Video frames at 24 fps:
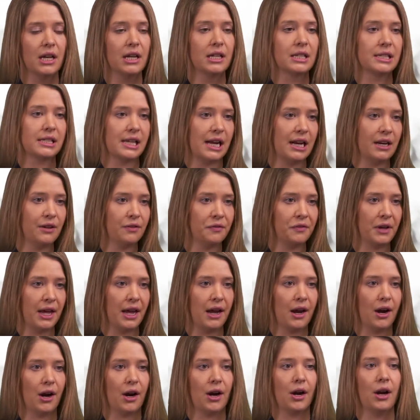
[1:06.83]
site of
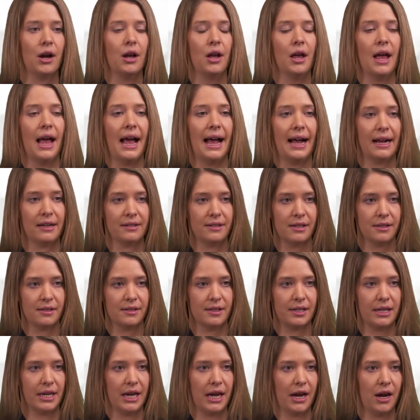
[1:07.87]
care, access
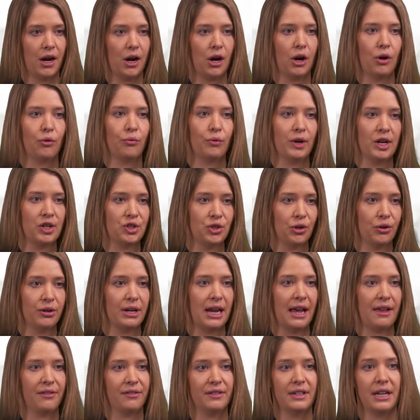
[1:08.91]
to care, racial
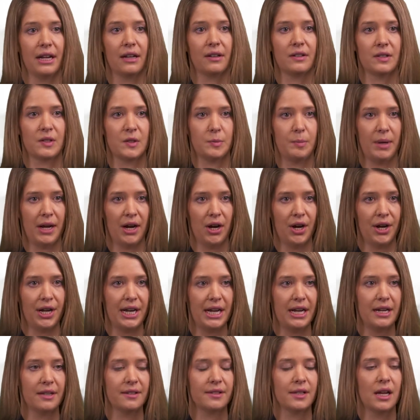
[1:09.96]
and ethnic
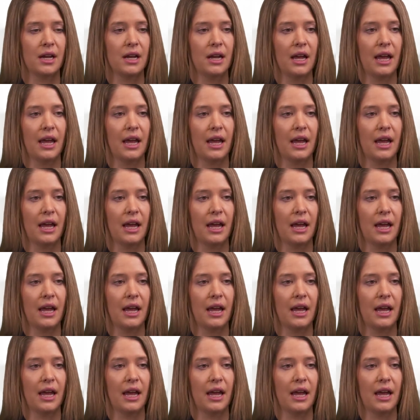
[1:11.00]
disparities,